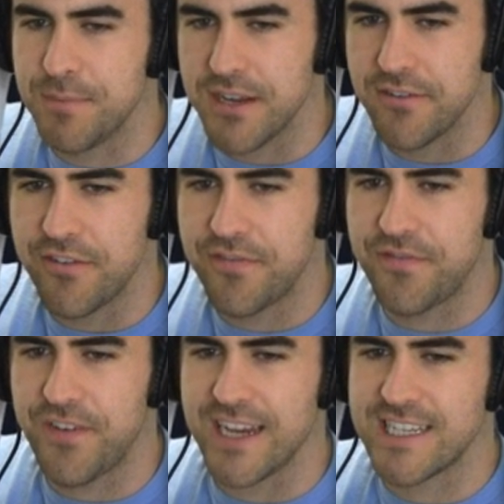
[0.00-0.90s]
medieval
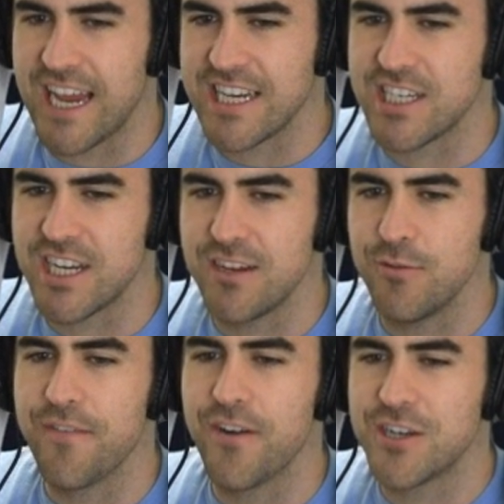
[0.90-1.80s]
fantastic
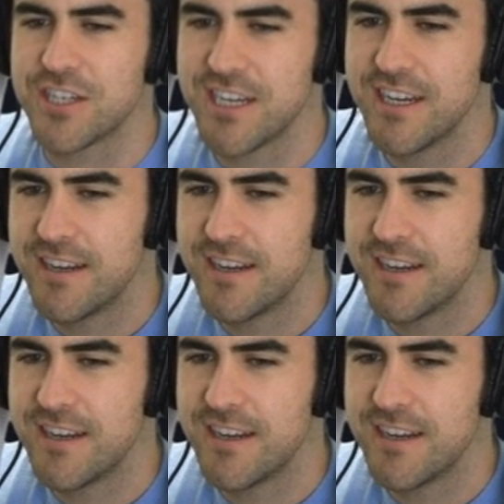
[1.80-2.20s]
universe.